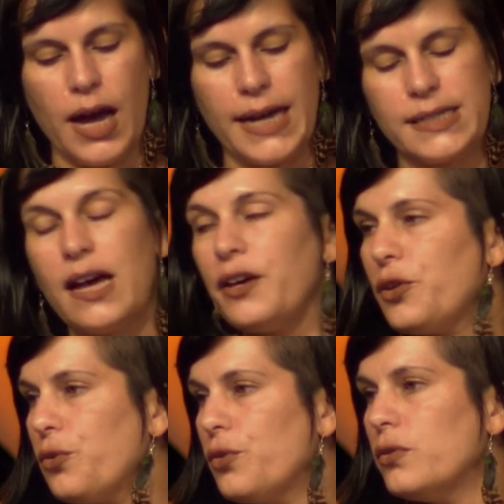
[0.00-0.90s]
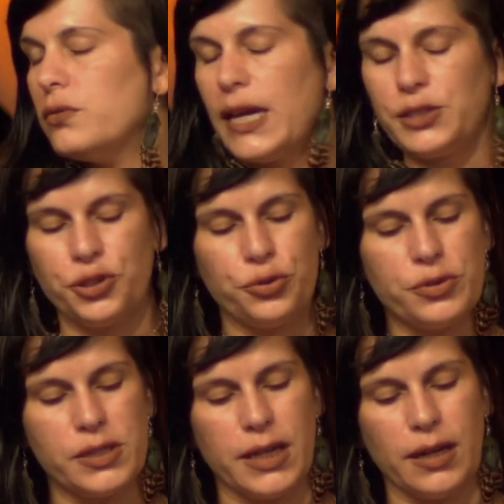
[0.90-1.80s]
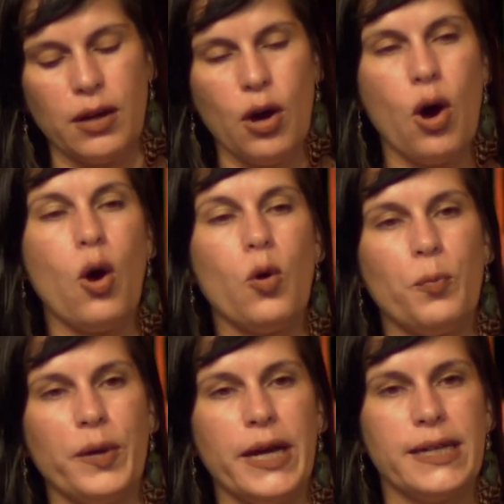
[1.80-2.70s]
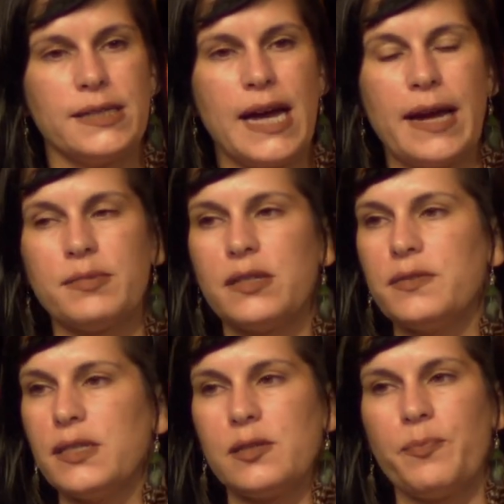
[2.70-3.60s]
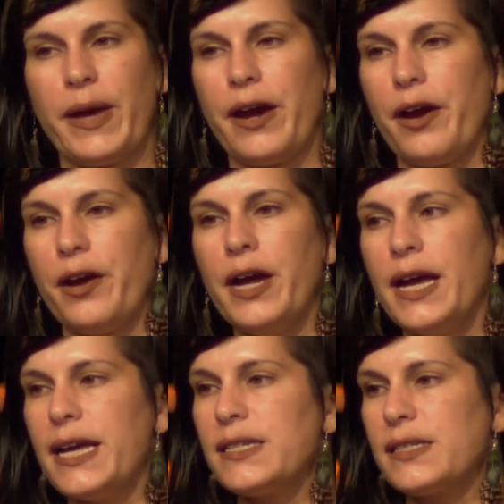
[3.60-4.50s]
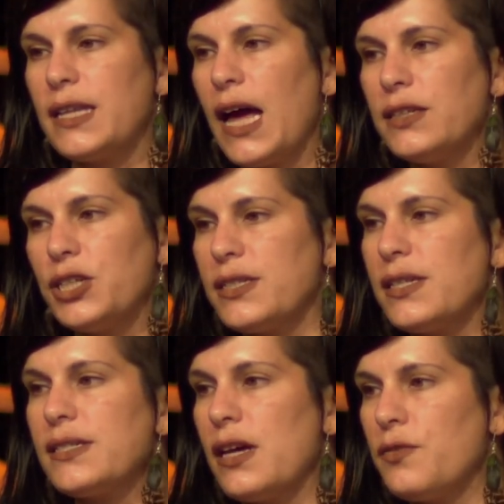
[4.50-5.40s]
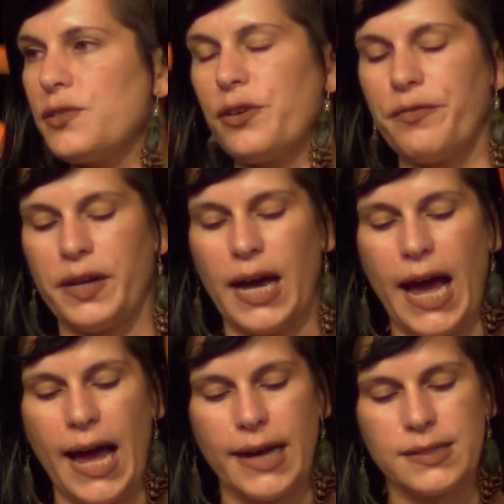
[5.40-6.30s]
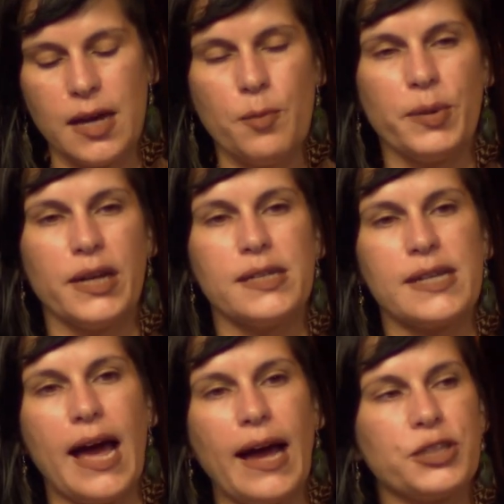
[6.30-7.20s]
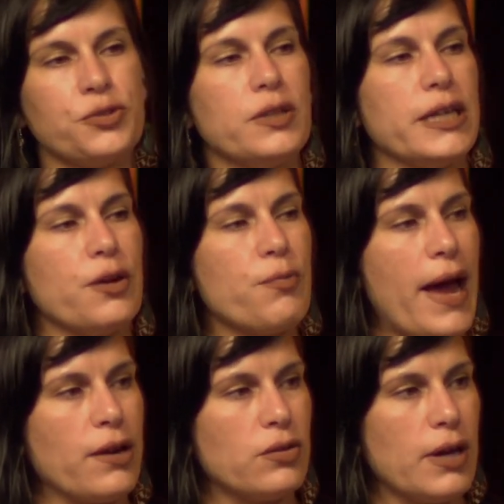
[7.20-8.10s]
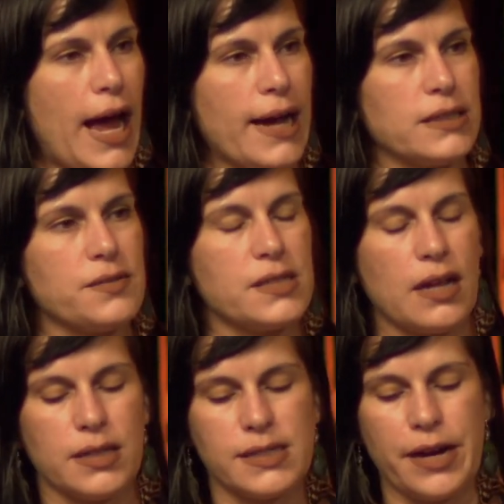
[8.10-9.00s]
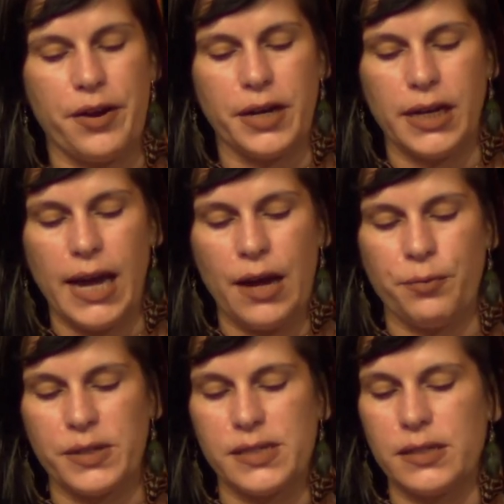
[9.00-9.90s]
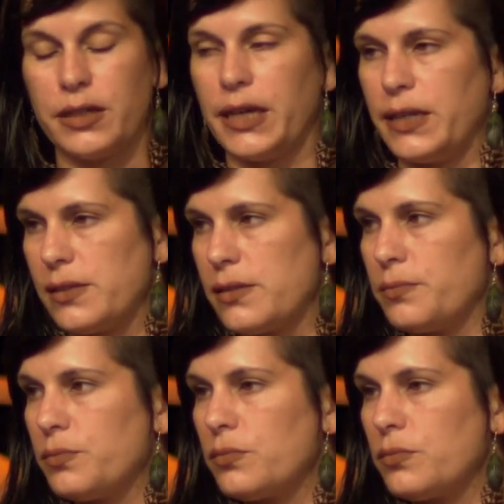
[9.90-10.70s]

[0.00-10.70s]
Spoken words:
I tell you that choosing hope in times of despair is not just a self-serving act, but it is actually a radical act of solidarity and resilience.